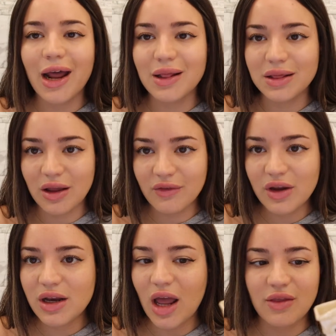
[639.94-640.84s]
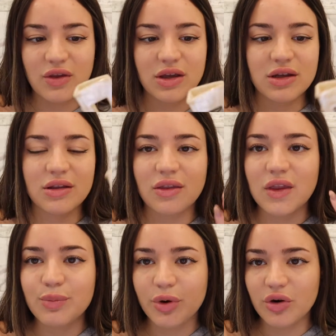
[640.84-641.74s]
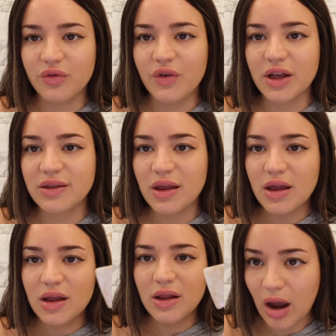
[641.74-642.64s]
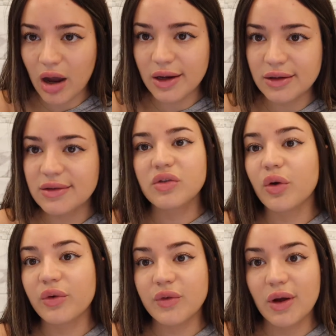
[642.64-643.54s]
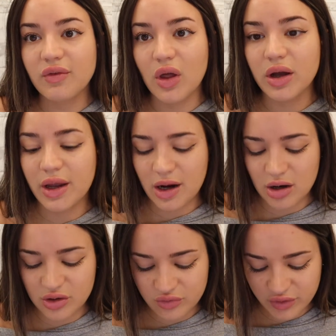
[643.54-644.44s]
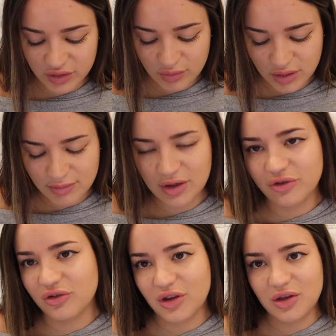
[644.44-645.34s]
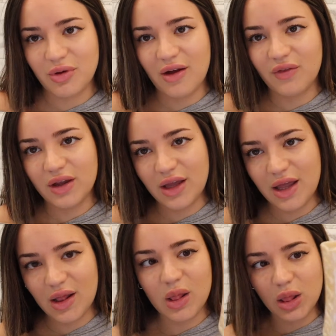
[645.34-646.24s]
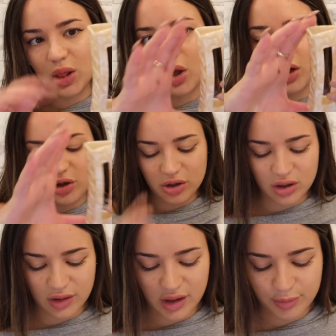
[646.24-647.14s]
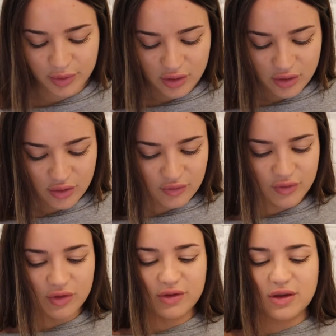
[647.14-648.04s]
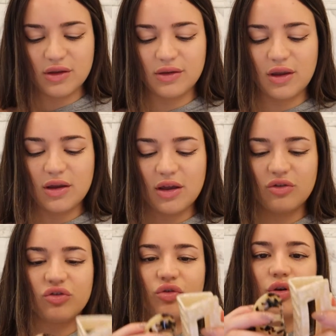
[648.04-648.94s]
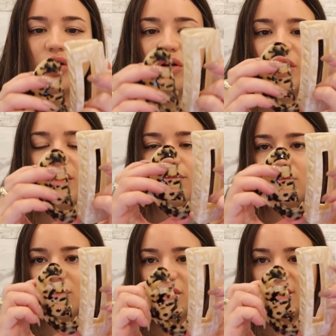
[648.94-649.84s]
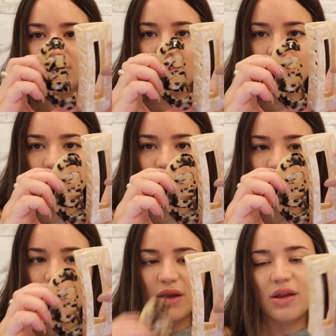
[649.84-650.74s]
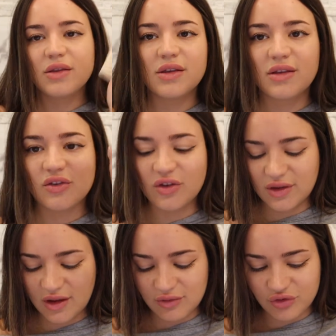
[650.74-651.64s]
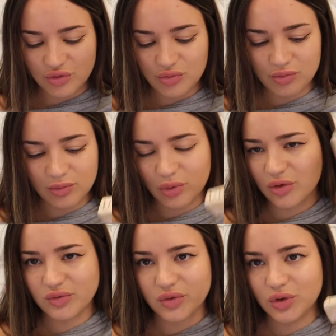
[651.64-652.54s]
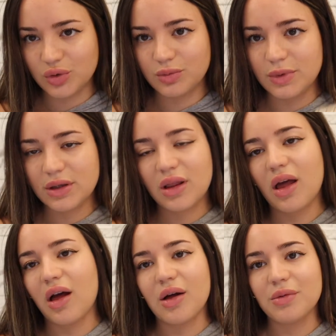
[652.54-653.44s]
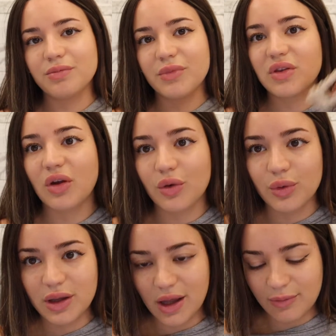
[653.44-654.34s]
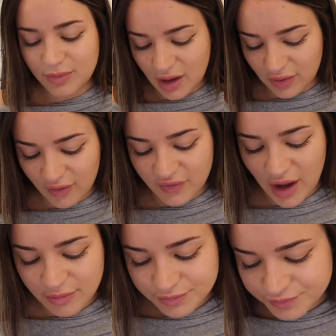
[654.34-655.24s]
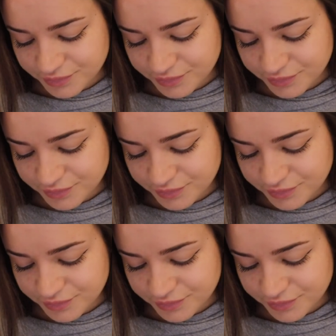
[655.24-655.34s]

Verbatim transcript: I love it. I think it is the perfect size. So if you have long hair, you really want to make sure that you have like a longer clip versus like a shorter clip. You see what I mean? This just gives you more room. So yeah, I love that.